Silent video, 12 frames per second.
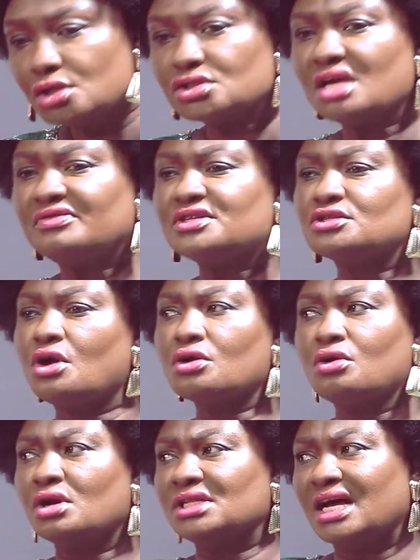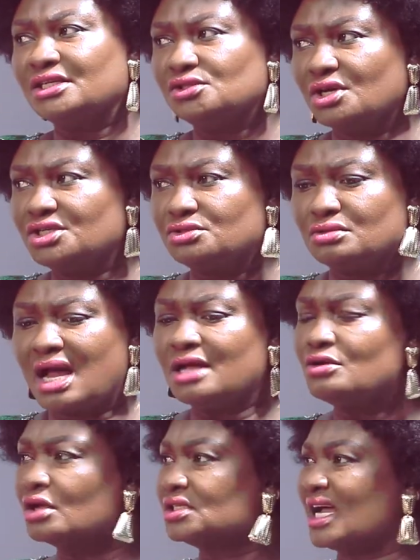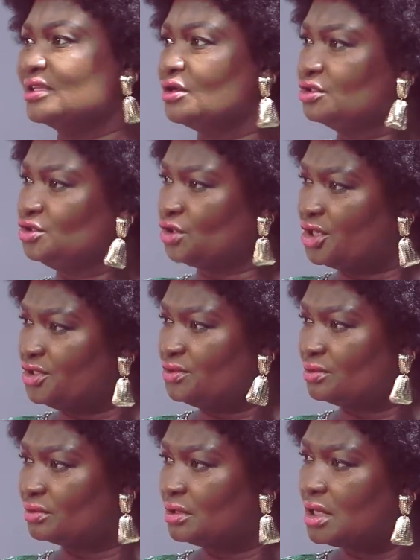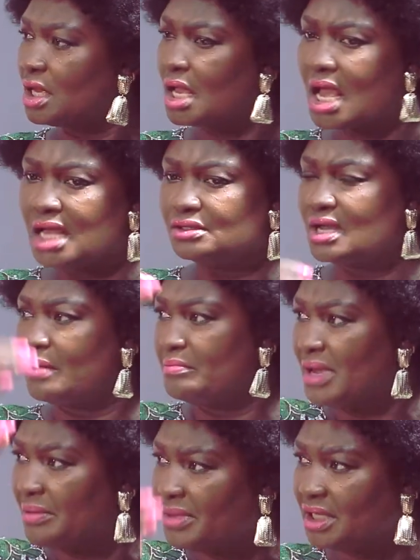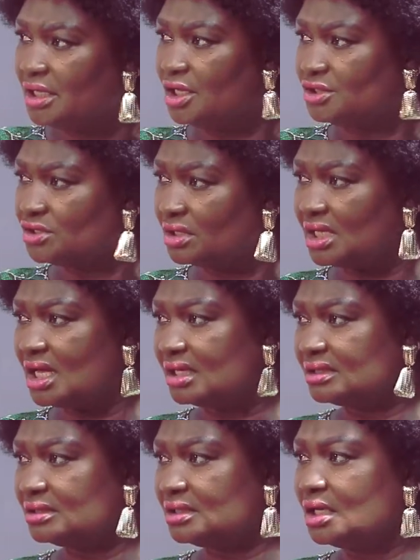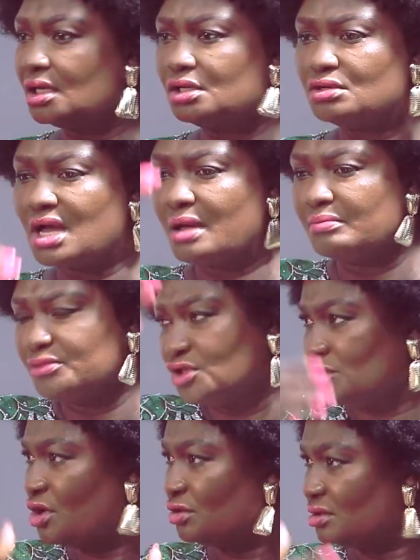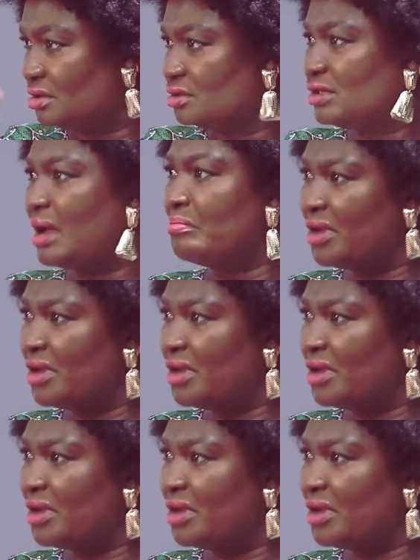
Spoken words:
So if it's not God that joined you, and God cannot join you, and you are maiming each other, you are